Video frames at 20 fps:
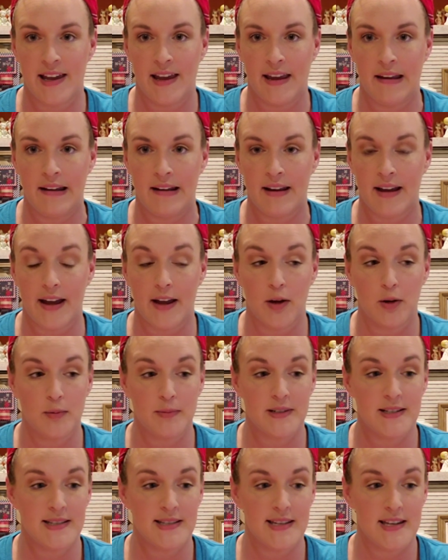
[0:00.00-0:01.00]
and I hope
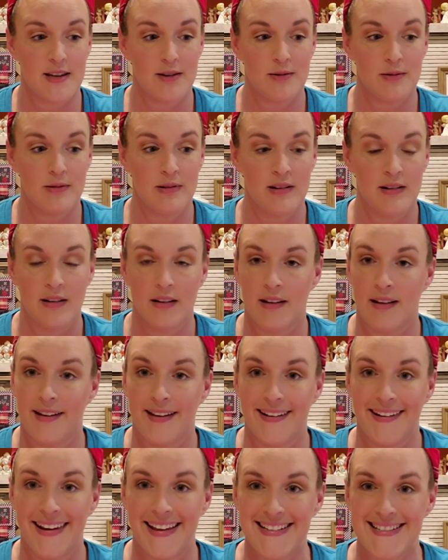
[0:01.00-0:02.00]
to see you
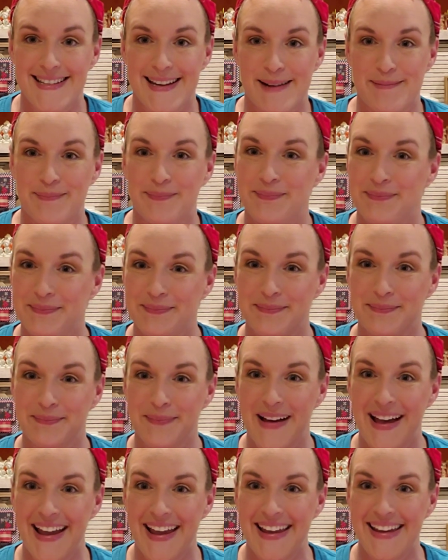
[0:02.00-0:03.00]
next time.
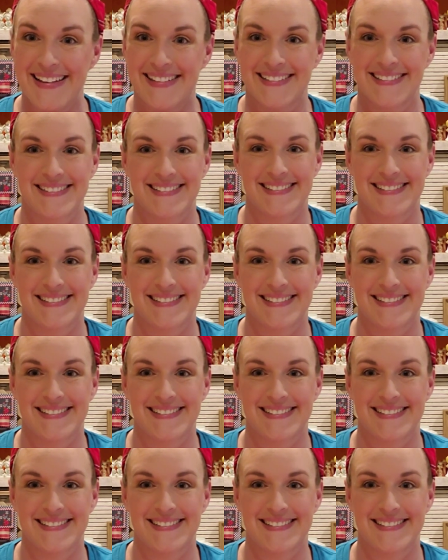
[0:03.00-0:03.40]
Bye!